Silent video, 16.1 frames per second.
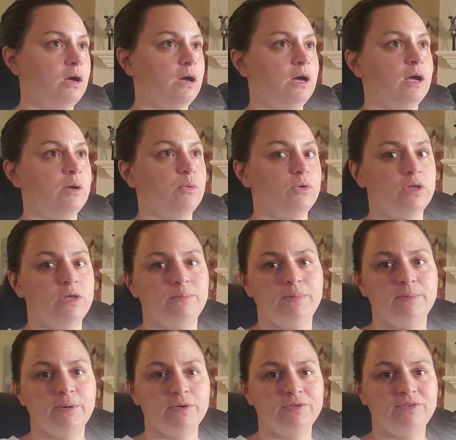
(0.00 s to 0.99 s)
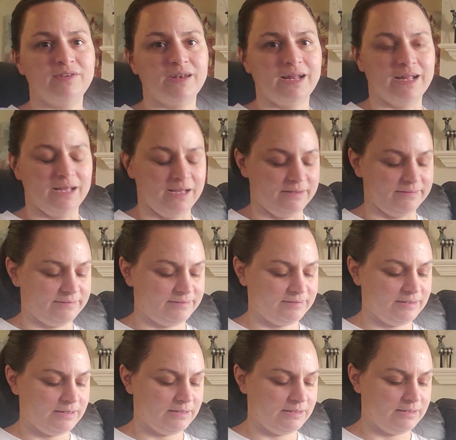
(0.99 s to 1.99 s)
I will keep you posted, I guess.
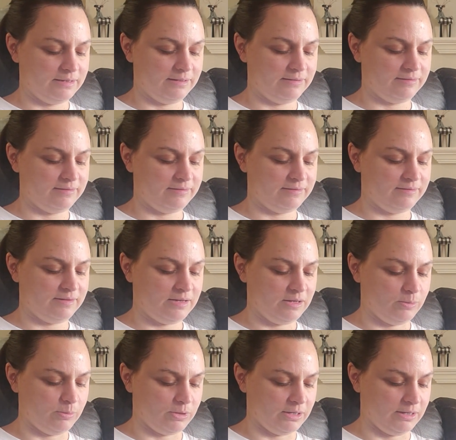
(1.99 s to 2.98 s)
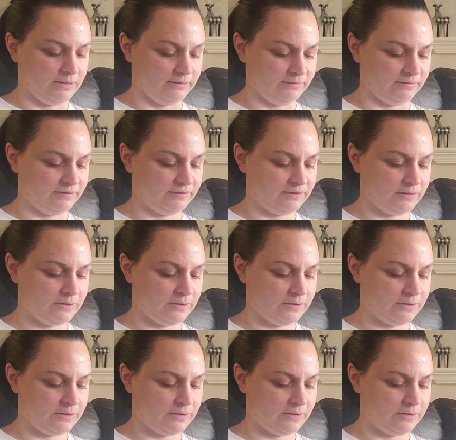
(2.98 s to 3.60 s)
Let's see what else.